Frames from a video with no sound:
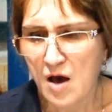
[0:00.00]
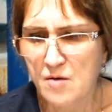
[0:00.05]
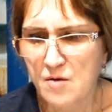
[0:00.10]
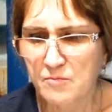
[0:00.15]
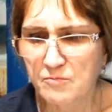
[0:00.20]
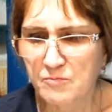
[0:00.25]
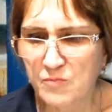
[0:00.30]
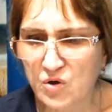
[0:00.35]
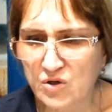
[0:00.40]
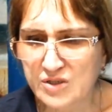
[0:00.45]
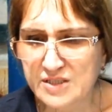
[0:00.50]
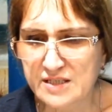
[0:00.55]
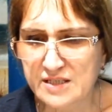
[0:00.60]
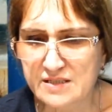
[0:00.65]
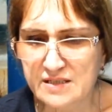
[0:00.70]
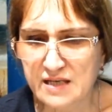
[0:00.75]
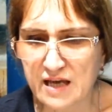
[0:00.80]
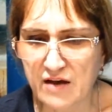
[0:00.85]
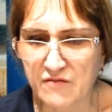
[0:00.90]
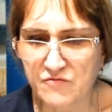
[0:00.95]

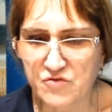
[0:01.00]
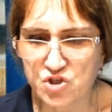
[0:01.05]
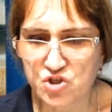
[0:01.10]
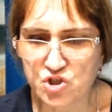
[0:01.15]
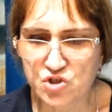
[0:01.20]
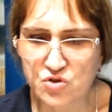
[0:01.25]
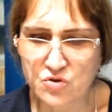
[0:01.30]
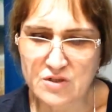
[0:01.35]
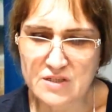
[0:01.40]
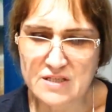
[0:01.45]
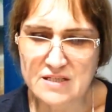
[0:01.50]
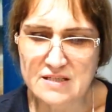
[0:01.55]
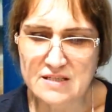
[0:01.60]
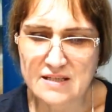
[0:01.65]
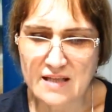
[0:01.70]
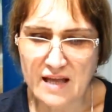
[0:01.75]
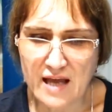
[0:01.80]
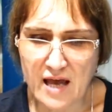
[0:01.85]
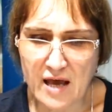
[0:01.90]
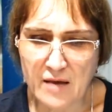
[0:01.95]
Mosses have short
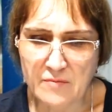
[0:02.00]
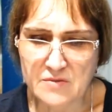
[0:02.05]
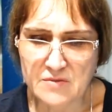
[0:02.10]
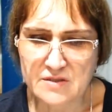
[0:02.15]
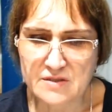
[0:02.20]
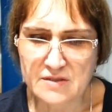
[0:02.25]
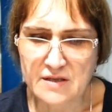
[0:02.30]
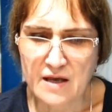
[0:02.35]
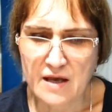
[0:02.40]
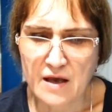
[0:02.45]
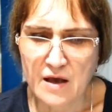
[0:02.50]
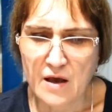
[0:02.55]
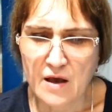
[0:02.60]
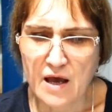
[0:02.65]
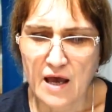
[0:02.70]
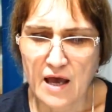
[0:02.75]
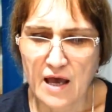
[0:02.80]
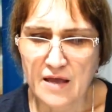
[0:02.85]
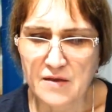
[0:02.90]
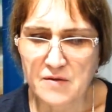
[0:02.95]
stems
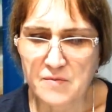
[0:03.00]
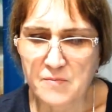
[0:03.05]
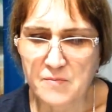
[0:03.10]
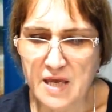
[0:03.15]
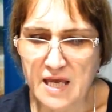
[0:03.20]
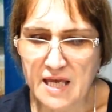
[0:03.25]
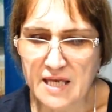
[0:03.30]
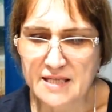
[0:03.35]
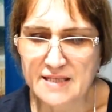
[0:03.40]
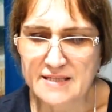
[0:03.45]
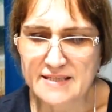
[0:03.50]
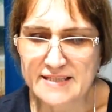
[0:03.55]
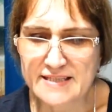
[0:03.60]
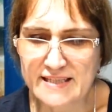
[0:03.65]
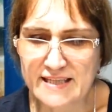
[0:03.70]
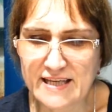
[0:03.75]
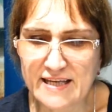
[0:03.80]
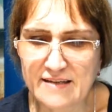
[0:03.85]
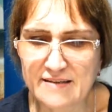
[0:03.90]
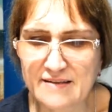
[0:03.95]
and many
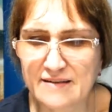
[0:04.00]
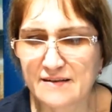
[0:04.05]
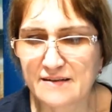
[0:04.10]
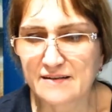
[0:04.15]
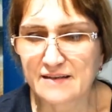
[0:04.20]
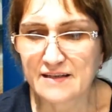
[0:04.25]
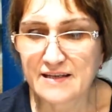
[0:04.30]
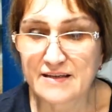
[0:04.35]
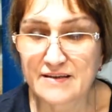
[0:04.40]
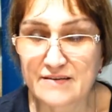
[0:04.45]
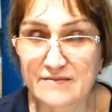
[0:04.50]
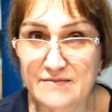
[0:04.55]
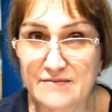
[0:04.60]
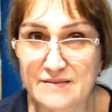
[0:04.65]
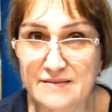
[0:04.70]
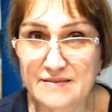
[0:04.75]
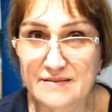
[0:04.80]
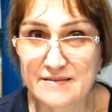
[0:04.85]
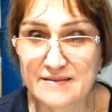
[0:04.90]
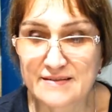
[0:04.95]
slender
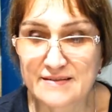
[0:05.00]
leaves.